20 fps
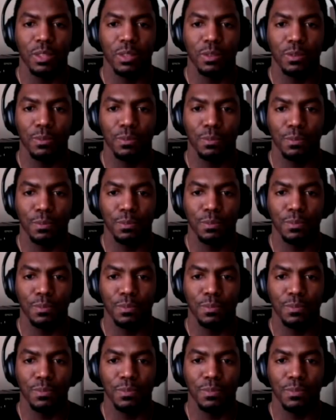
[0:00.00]

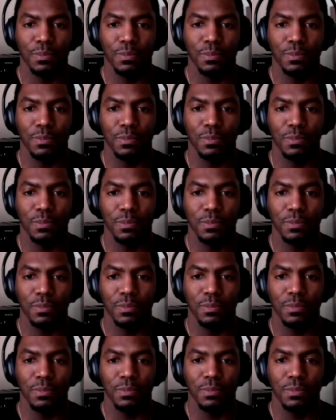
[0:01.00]

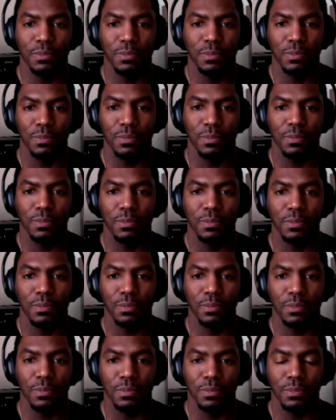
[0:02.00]

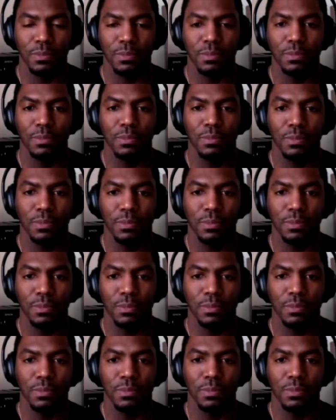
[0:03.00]

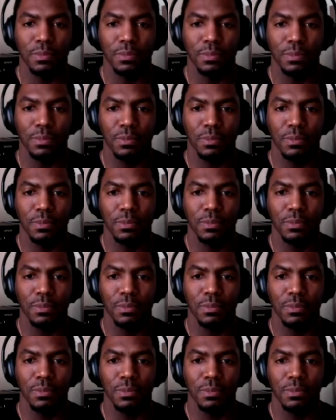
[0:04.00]

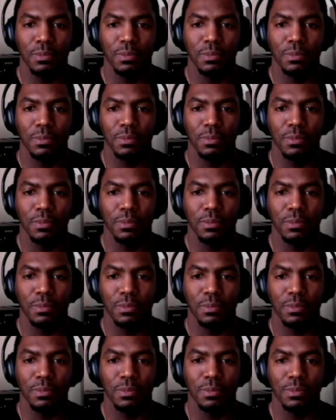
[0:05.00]

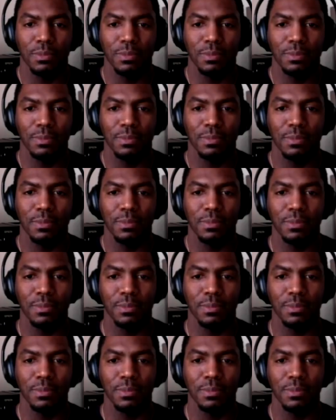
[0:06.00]
(not speaking)